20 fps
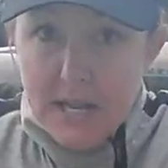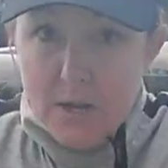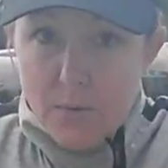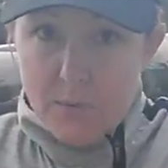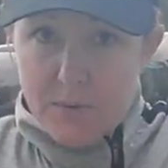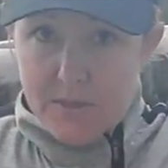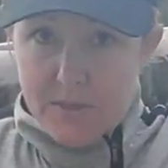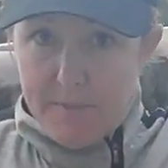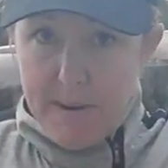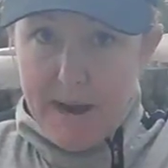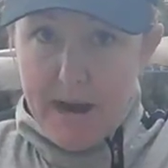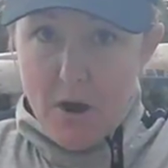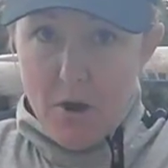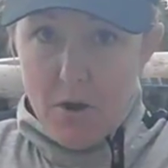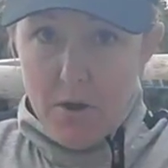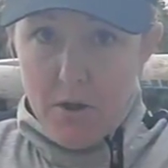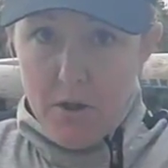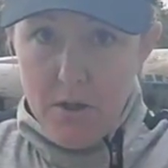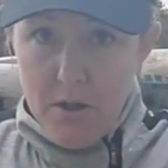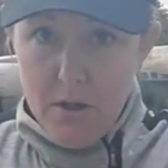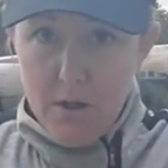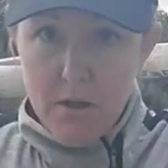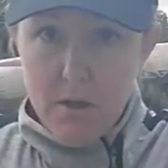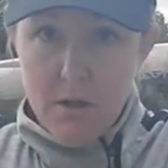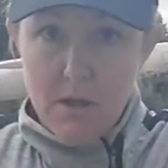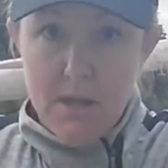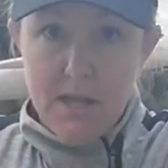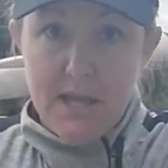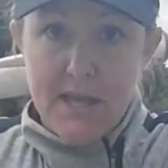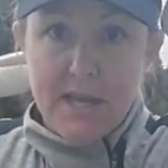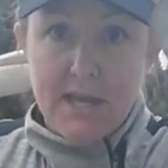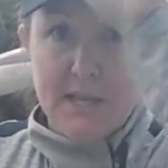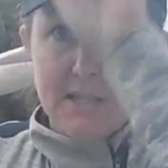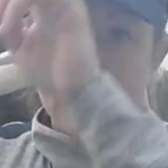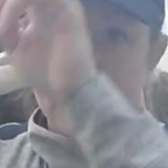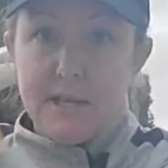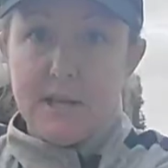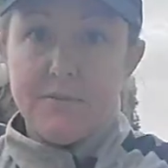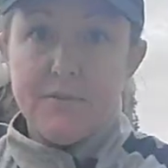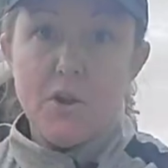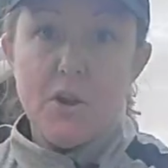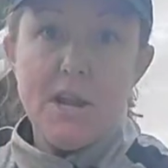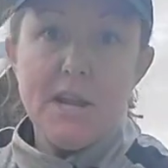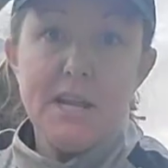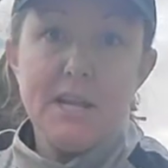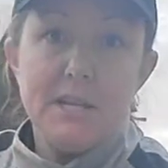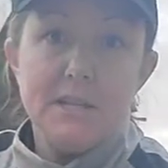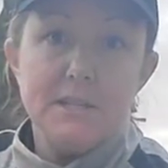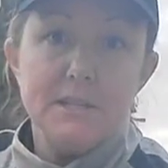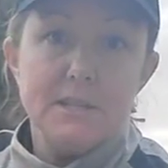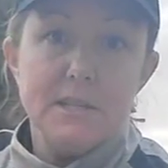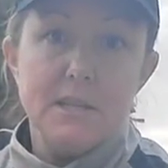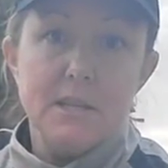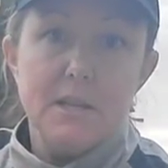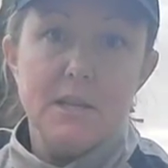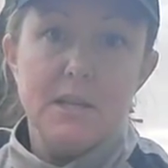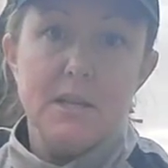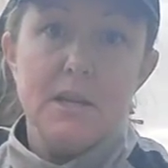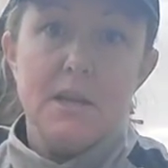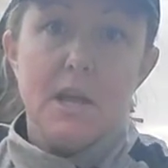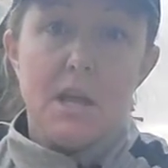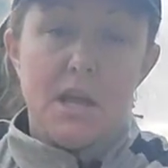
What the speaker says: leading with the barrel instead of your hands.